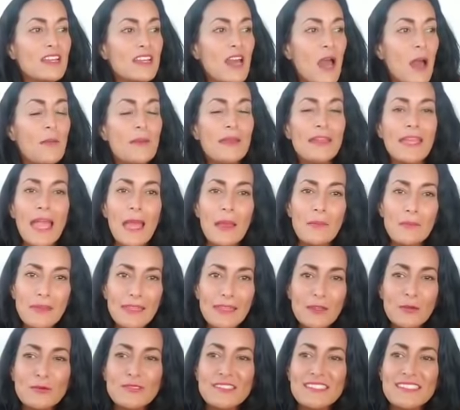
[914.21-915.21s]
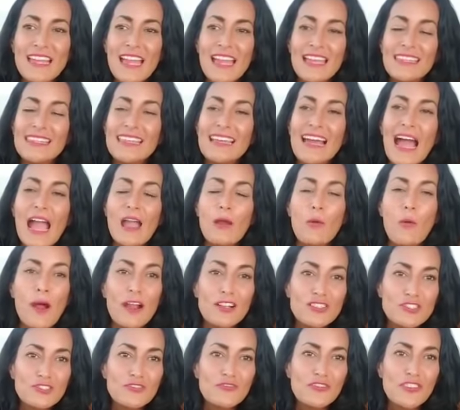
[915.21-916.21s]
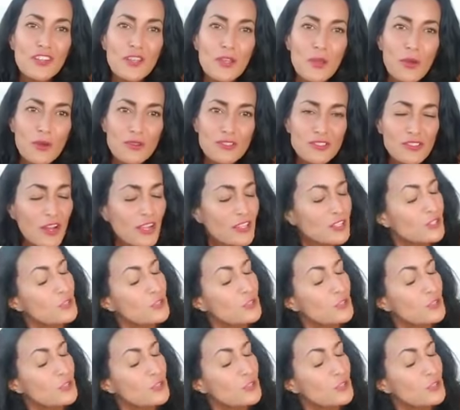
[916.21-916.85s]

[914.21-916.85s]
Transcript: coming at me who said I watch your videos